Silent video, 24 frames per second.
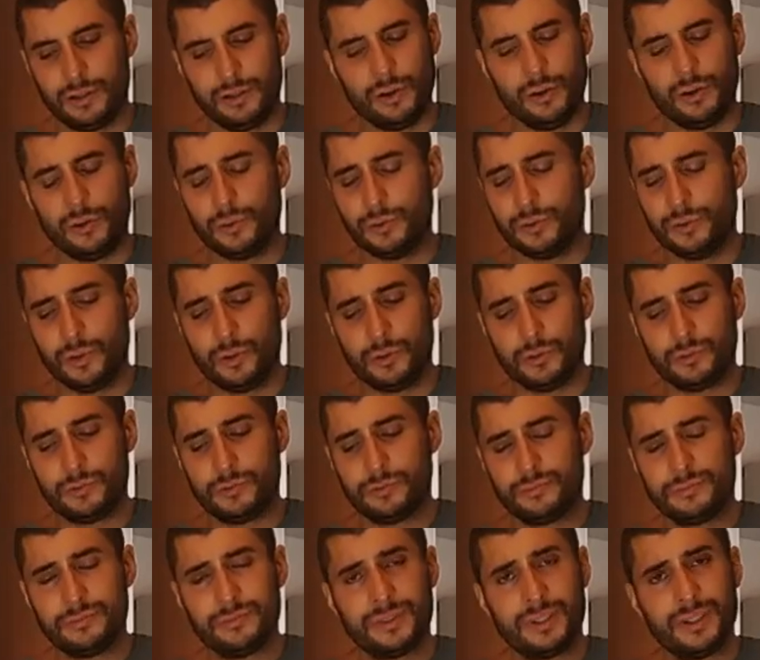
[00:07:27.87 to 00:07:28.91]
No, no.
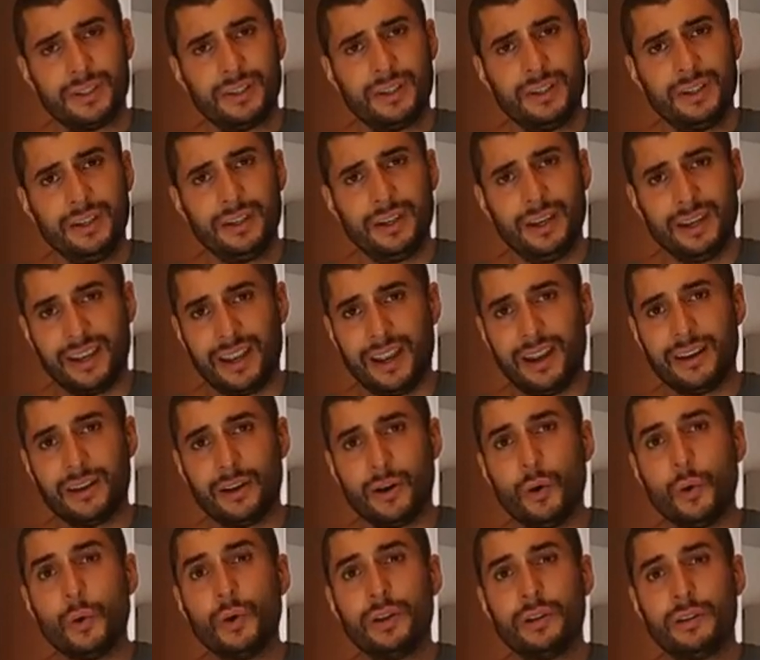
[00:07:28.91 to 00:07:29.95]

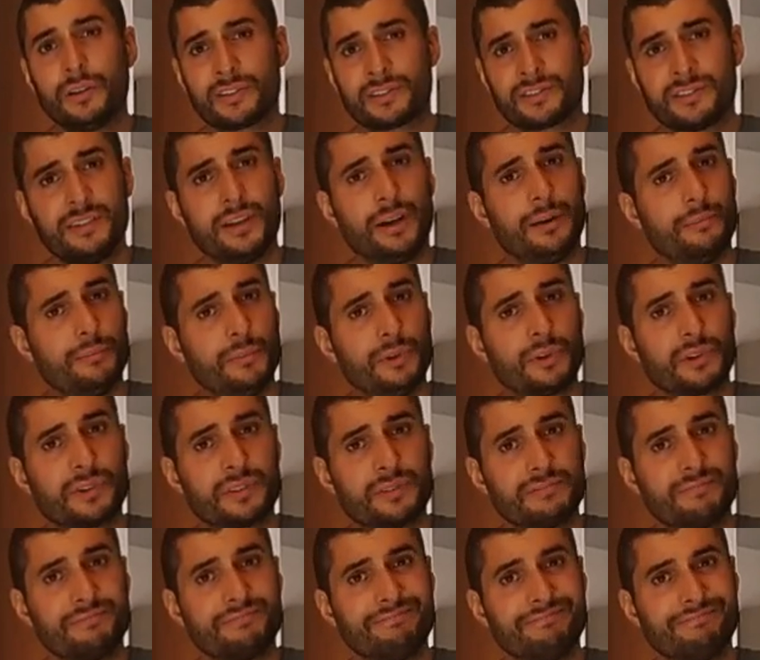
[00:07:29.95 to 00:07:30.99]
Again, Euler's number,
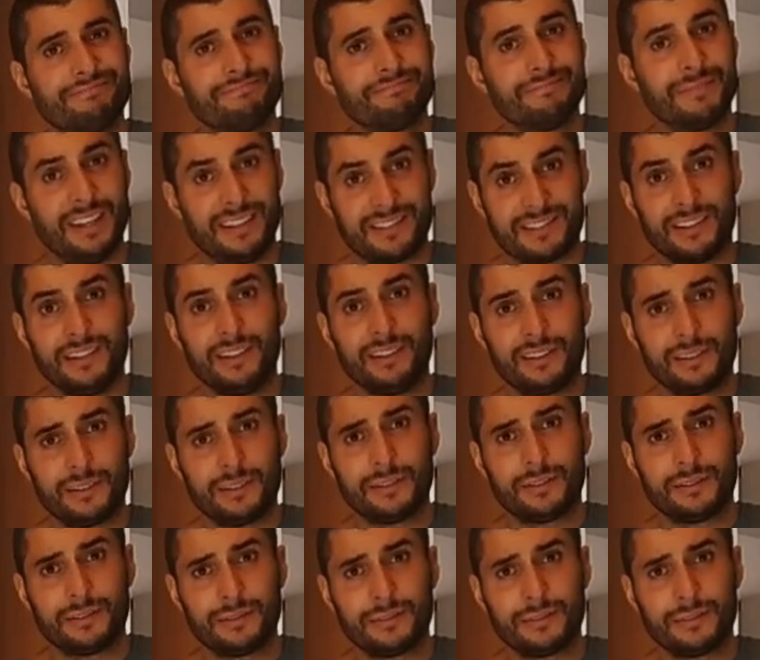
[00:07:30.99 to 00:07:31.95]
isn't it?